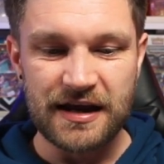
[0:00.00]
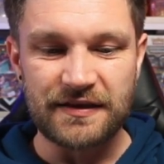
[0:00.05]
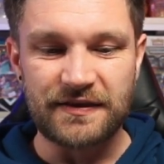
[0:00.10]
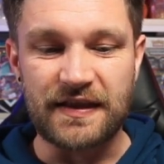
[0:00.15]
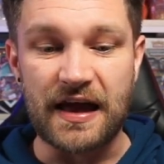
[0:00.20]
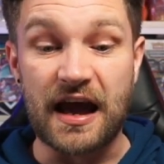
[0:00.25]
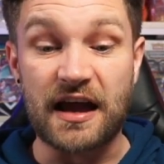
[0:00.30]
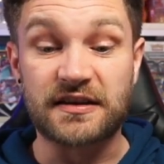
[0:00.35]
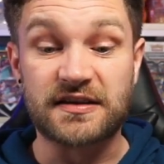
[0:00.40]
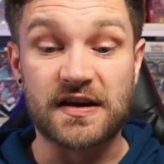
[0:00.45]

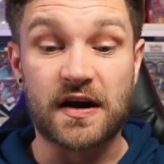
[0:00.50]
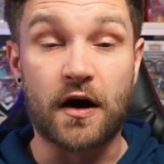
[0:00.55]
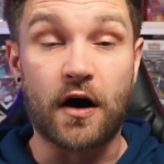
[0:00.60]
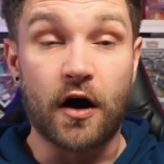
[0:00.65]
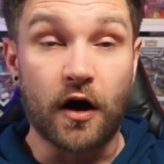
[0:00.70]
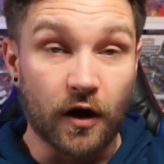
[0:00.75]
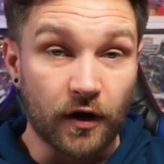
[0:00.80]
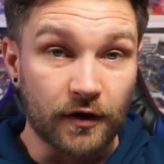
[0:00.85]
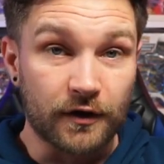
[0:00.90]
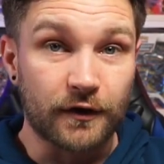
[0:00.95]
That
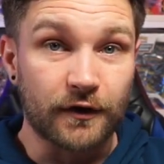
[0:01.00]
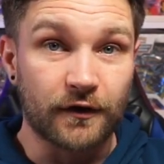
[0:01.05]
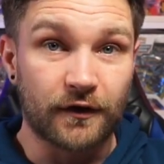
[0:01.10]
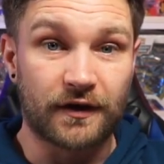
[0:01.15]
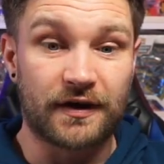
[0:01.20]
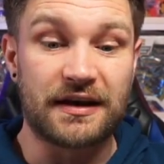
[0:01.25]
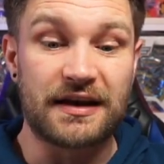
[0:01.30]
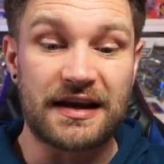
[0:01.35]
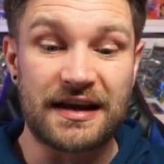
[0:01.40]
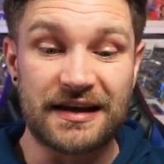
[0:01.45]

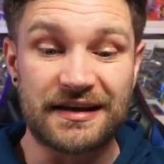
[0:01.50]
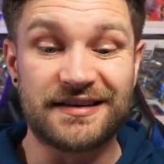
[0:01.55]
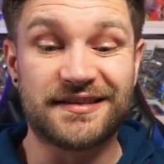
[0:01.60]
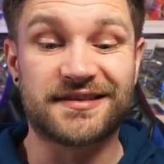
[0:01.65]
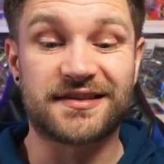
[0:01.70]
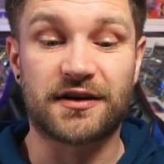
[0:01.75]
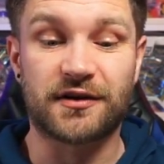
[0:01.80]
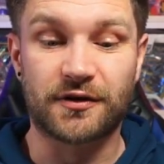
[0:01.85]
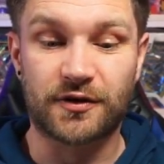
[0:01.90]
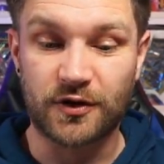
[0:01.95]
Arcanine
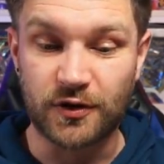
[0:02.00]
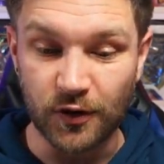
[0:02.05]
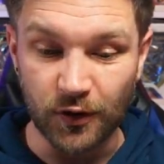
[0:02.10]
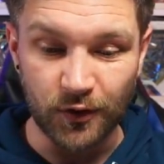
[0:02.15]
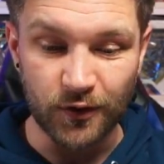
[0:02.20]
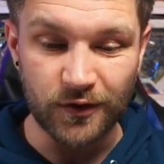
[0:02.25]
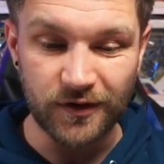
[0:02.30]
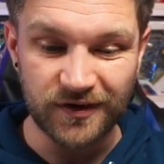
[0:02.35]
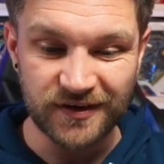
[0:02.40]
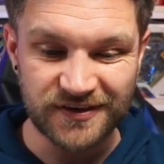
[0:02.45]
is
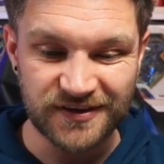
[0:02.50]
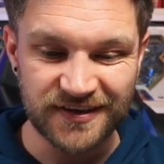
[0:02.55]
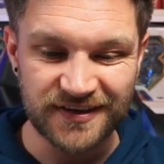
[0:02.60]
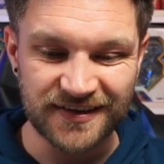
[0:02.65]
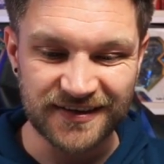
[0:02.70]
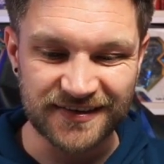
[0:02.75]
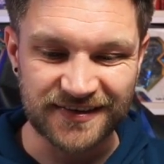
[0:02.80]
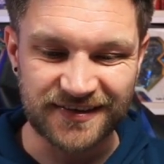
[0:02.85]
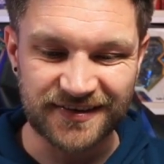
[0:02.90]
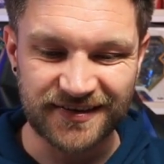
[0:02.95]

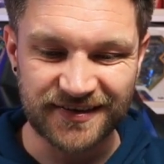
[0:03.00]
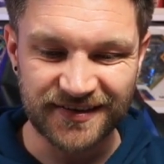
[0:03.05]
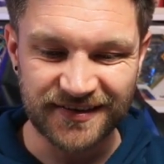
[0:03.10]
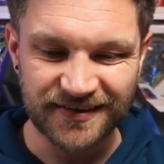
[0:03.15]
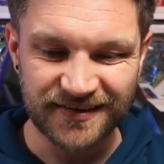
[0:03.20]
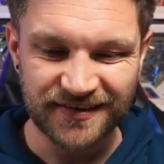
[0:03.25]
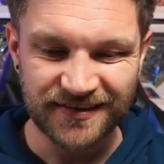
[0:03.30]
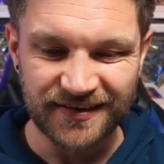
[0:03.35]
gorgeous.